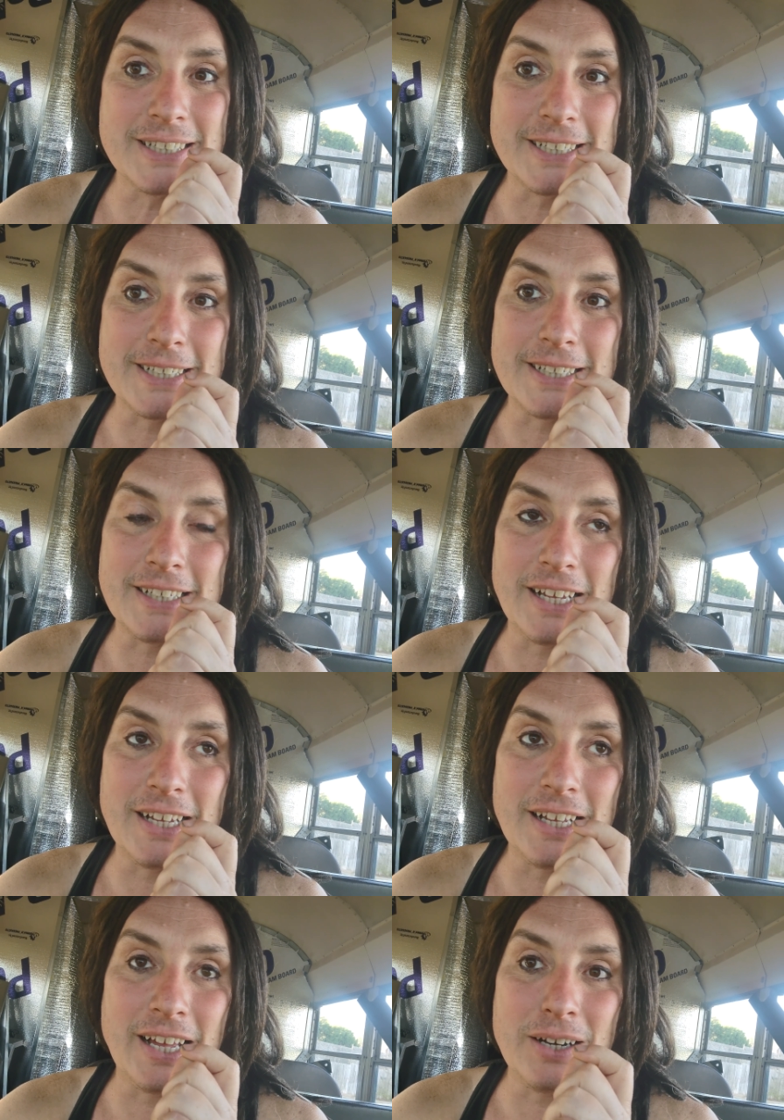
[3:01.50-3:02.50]
uh,
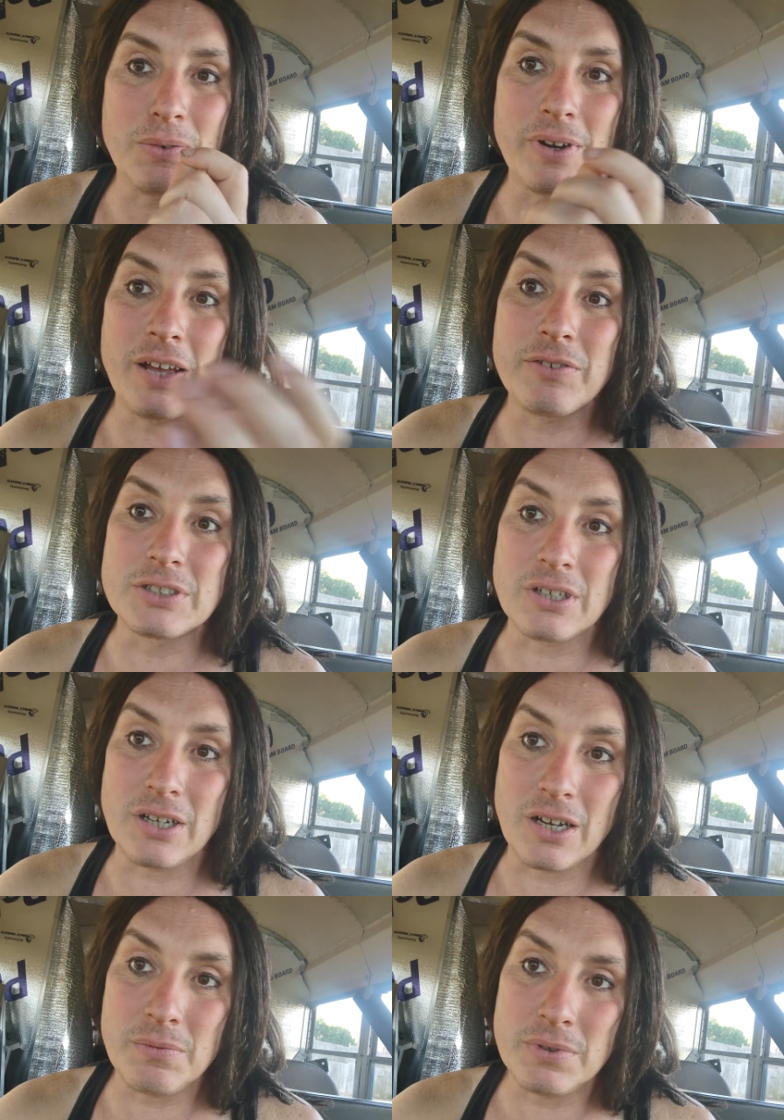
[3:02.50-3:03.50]
I don't have a
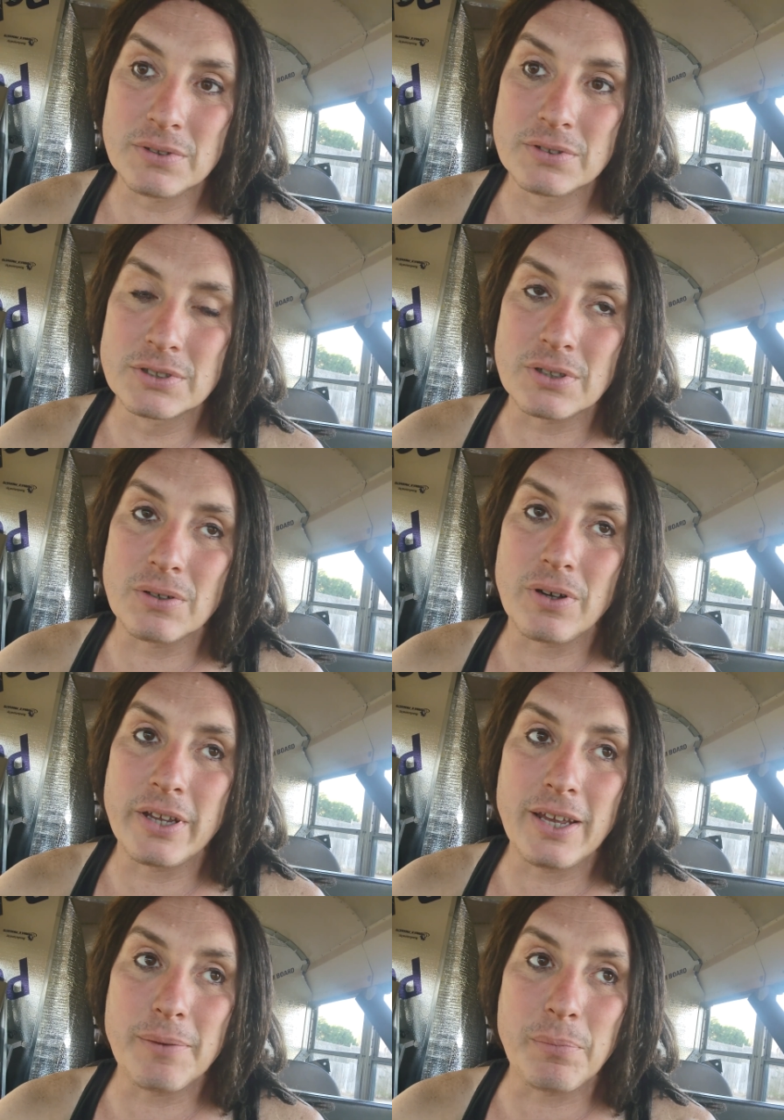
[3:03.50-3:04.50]
job, so
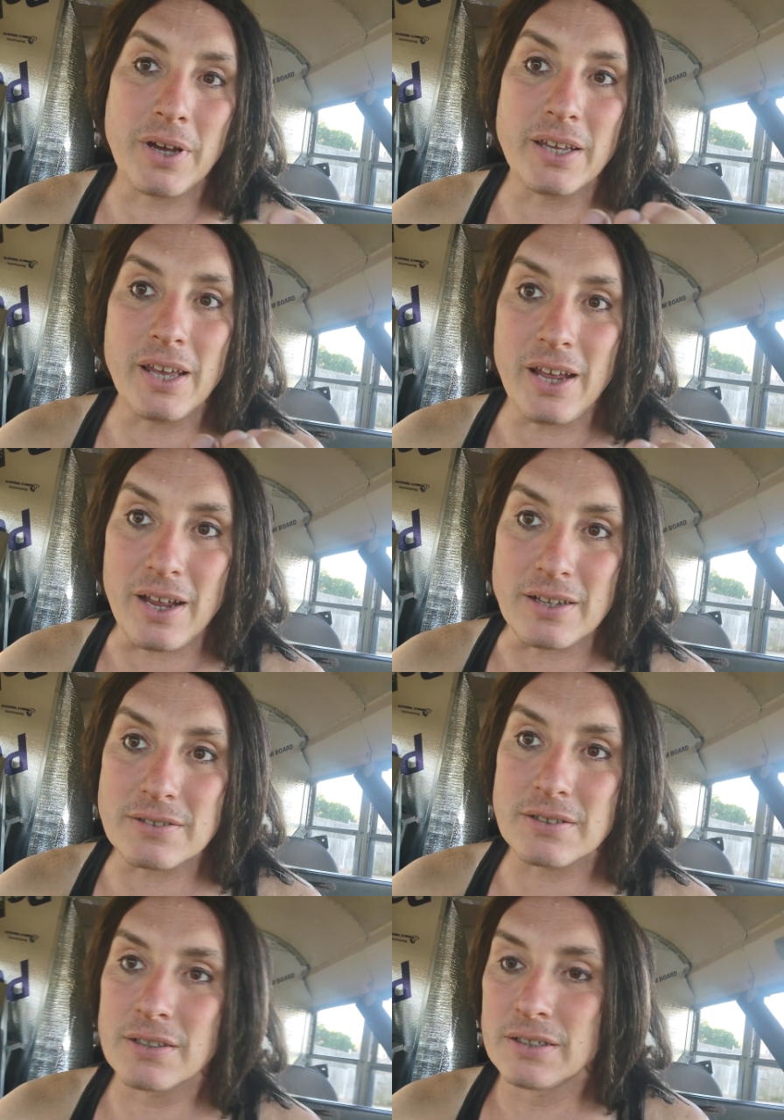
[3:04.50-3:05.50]
I can't buy
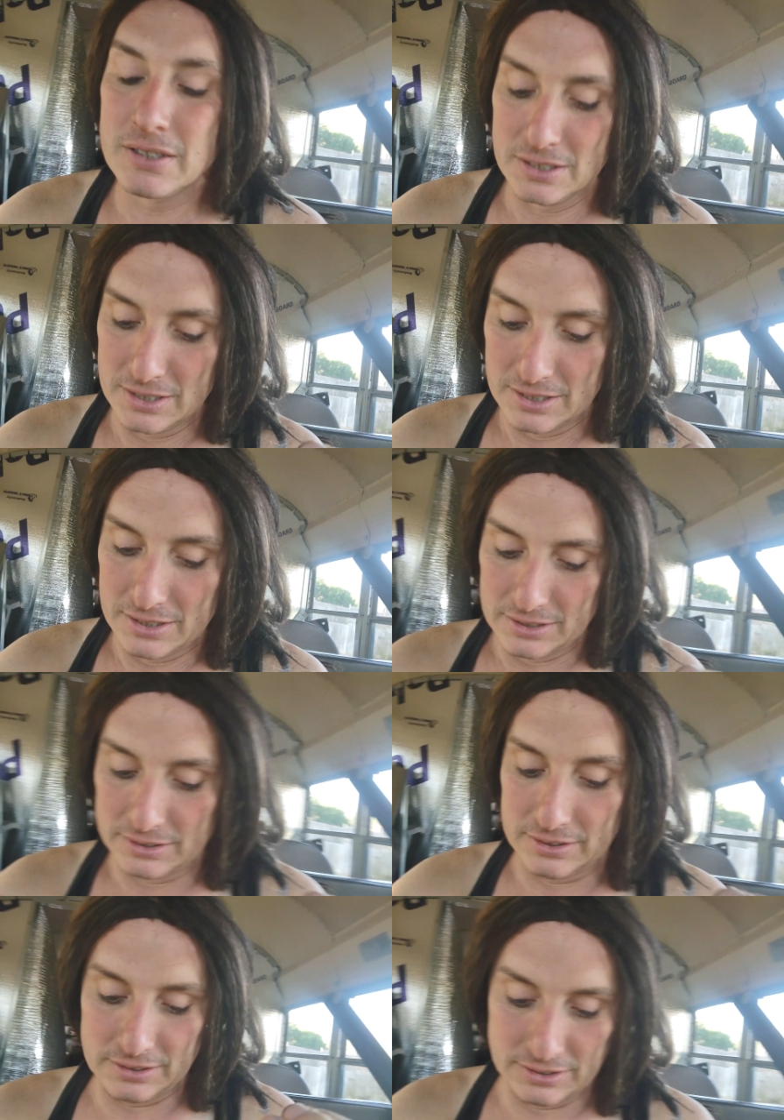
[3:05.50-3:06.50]
gas.
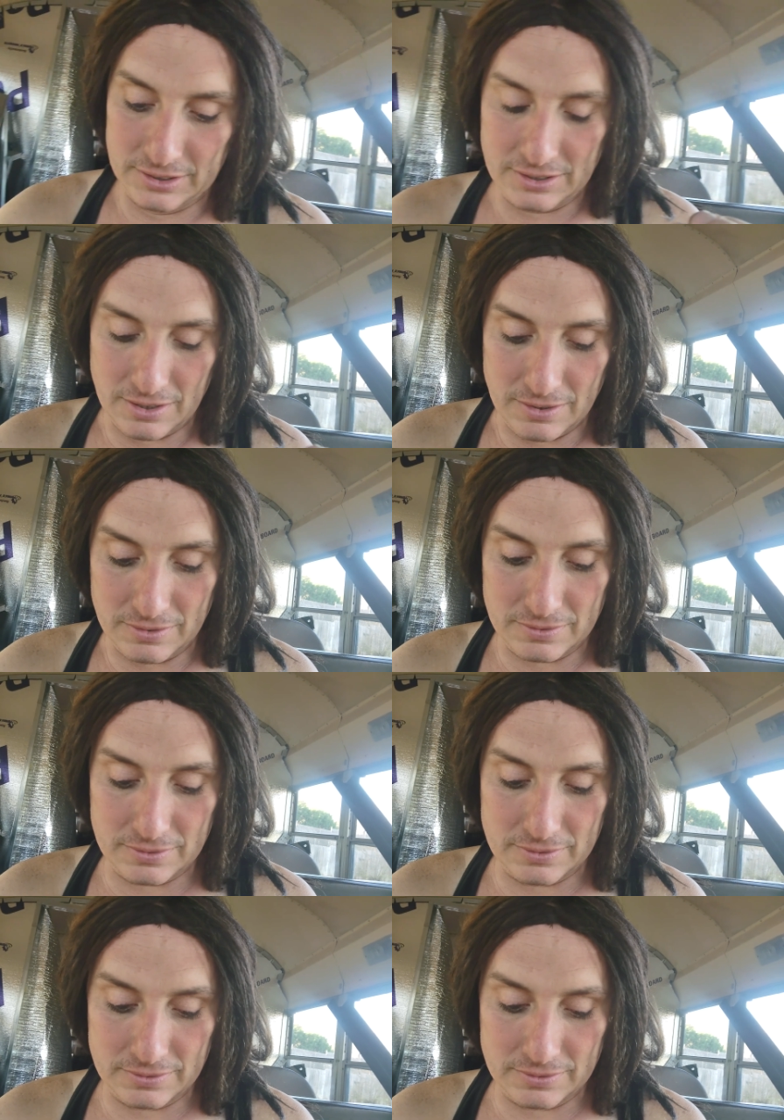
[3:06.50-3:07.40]
So